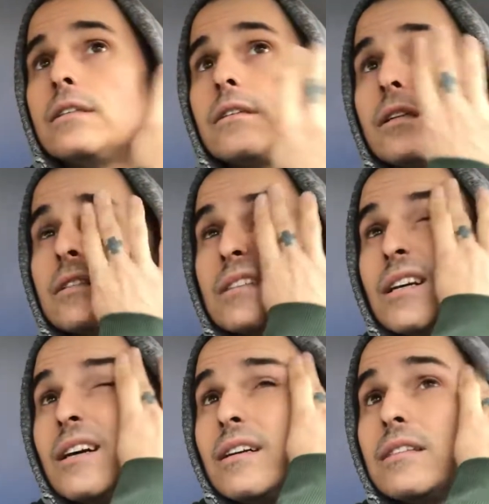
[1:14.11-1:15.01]
because
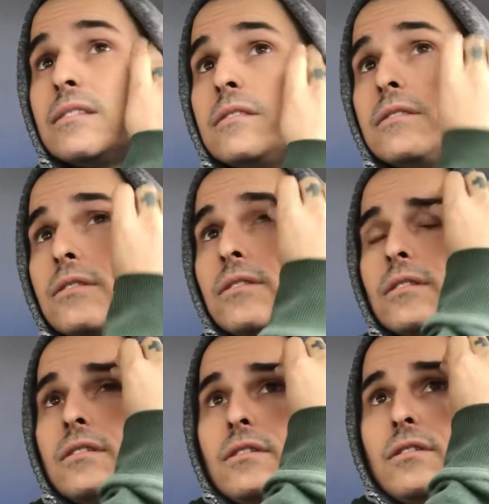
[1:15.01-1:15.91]

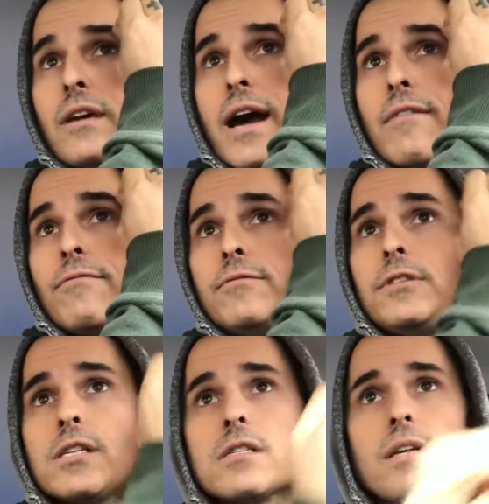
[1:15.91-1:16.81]
you have
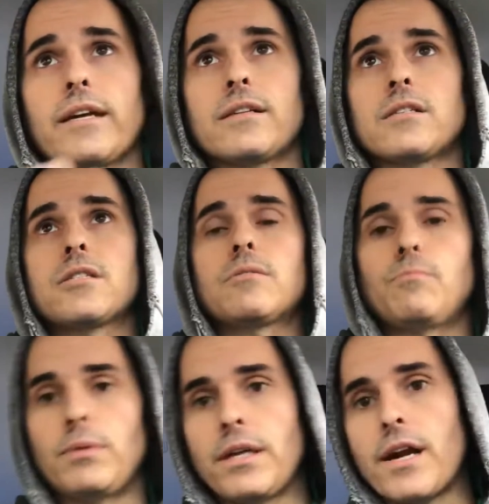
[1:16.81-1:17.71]
just like a
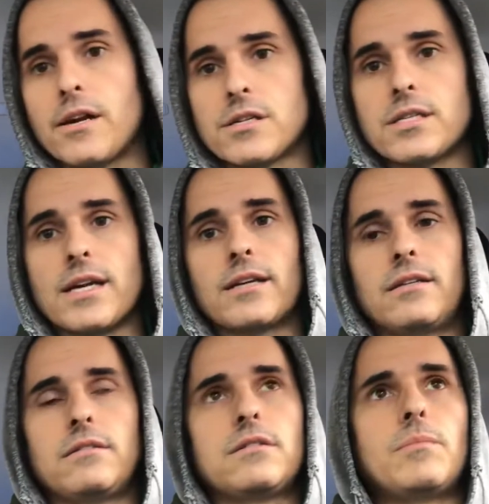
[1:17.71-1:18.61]
split hair
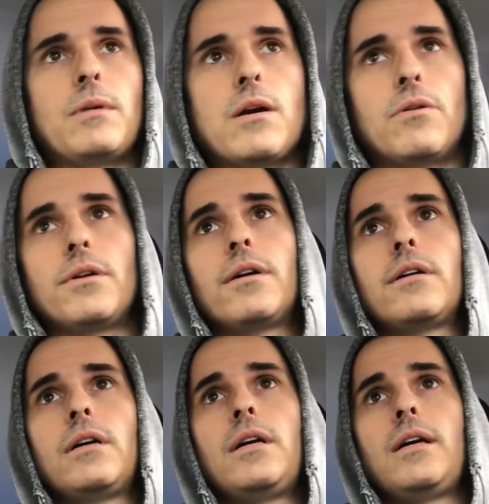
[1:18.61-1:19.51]
second to be able to
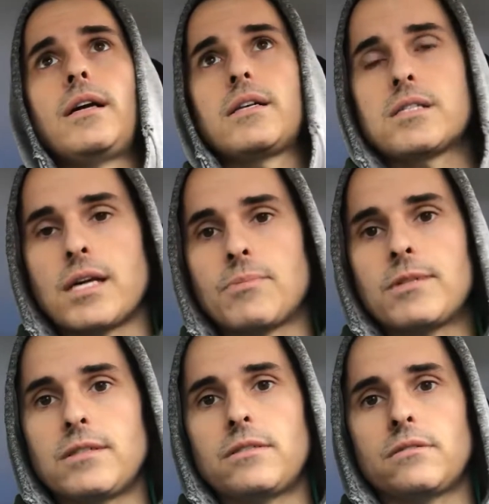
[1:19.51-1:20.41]
accept
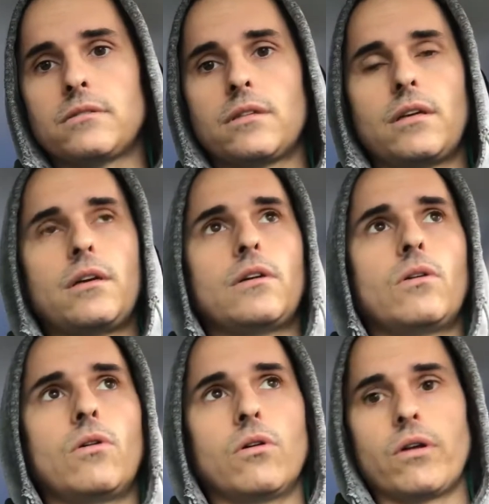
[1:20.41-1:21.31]
it
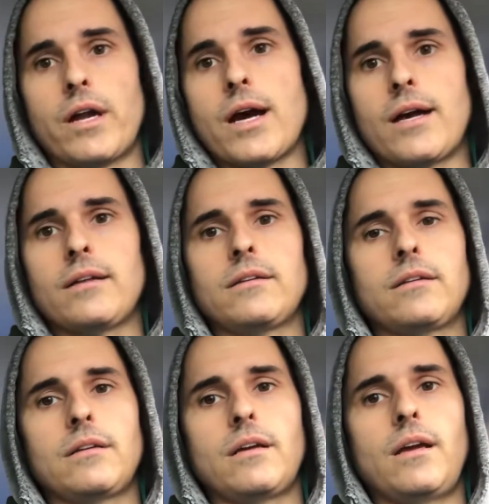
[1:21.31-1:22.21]
or not,
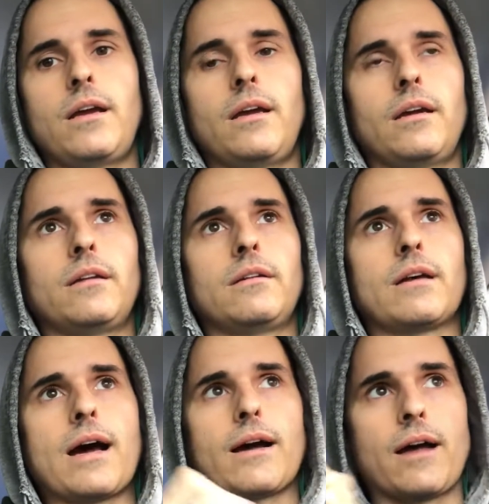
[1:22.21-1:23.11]
and
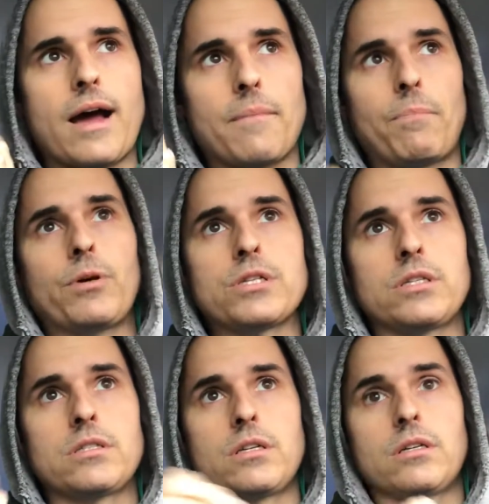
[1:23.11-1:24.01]
I pushed
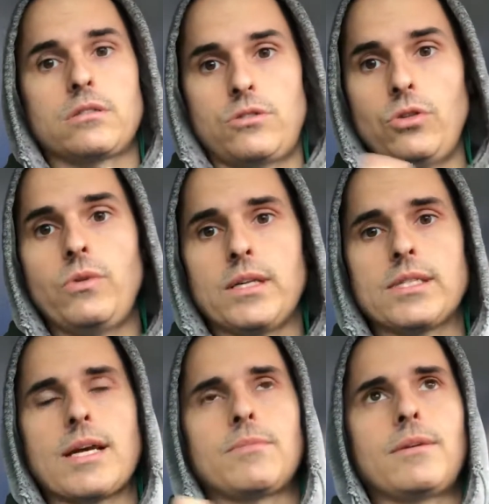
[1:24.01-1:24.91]
it to
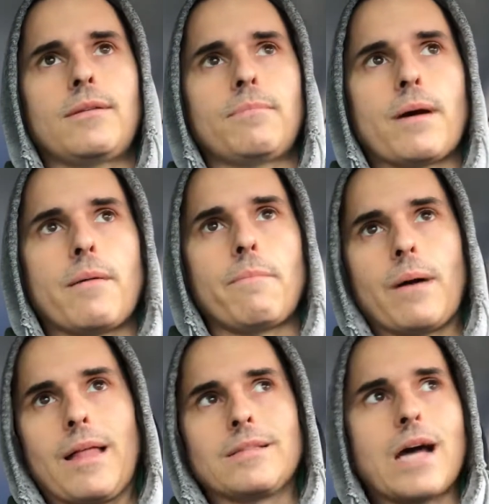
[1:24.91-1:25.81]
accept it, but
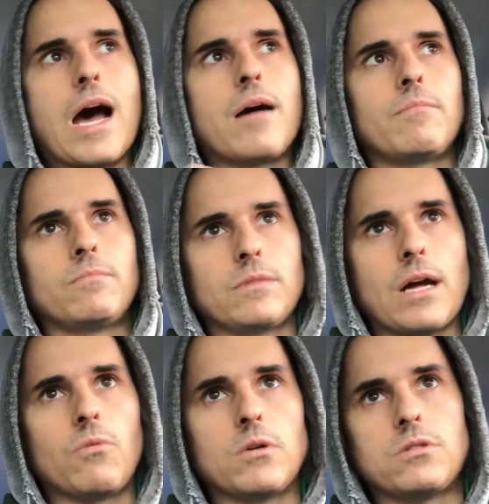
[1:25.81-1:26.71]
by the time
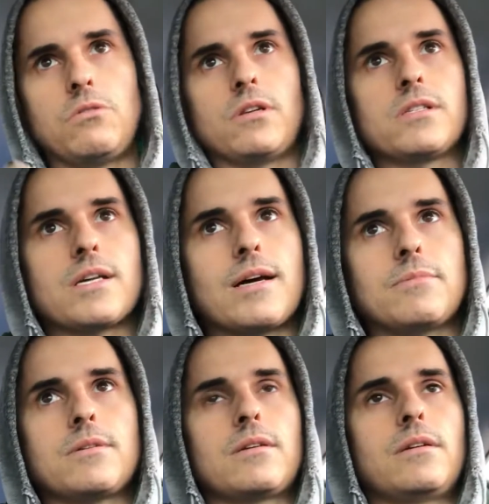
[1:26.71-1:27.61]
that I went to
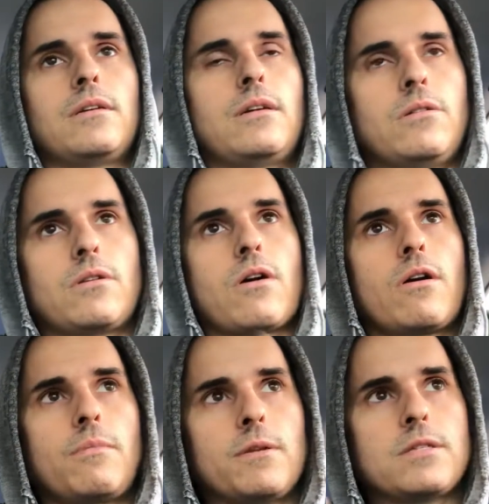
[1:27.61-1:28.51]
accept, it had
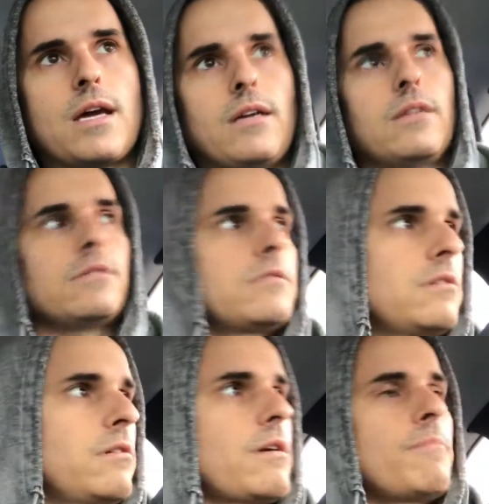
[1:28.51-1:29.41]
already been taken,
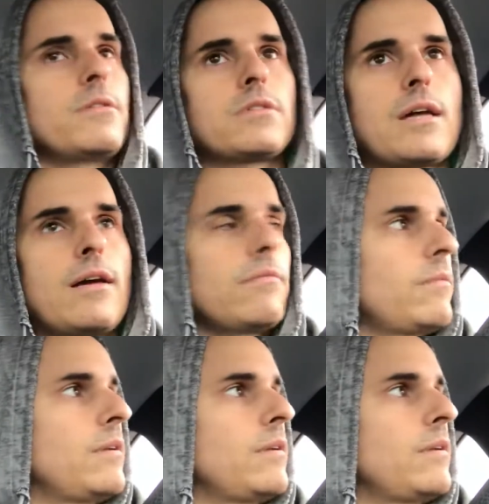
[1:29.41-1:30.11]
so I missed that.